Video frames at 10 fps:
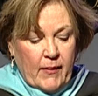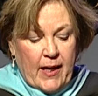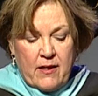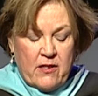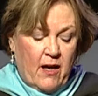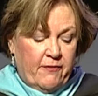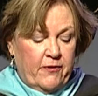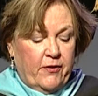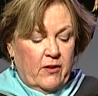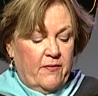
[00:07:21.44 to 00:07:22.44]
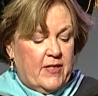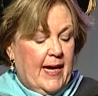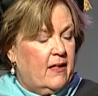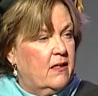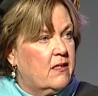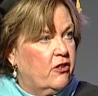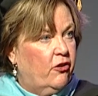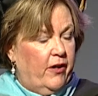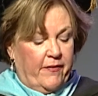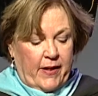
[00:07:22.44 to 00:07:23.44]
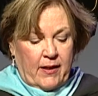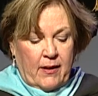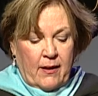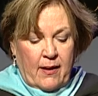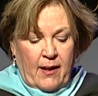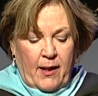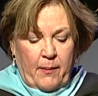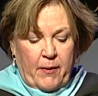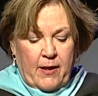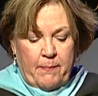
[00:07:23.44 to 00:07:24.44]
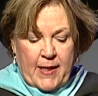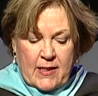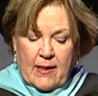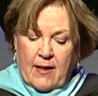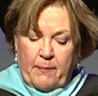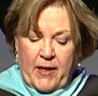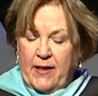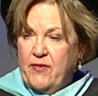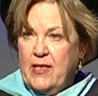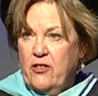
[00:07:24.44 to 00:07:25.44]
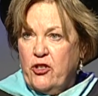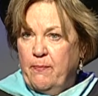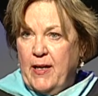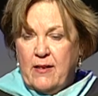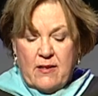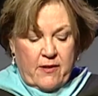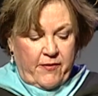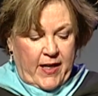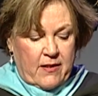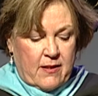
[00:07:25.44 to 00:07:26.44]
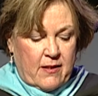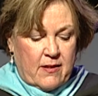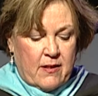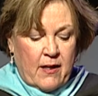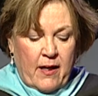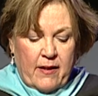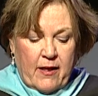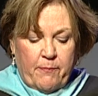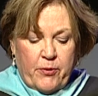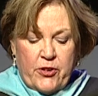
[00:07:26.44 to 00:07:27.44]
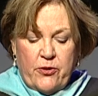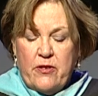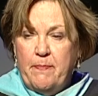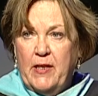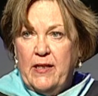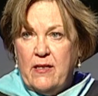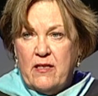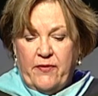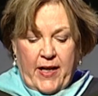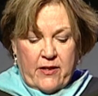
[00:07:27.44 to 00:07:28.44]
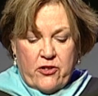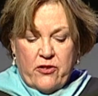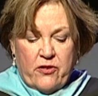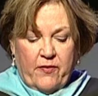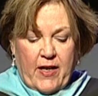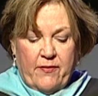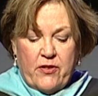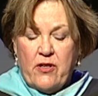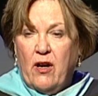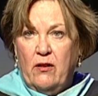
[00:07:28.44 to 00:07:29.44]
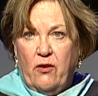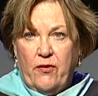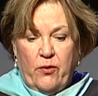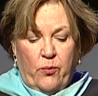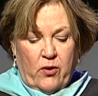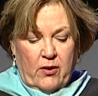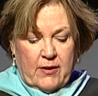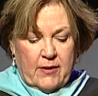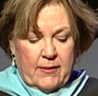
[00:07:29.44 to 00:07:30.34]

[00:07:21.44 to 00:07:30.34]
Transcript: It is often full of sadness and grieving, but in my time, I have seen tremendous advances that have produced millions of cancer survivors all over the world.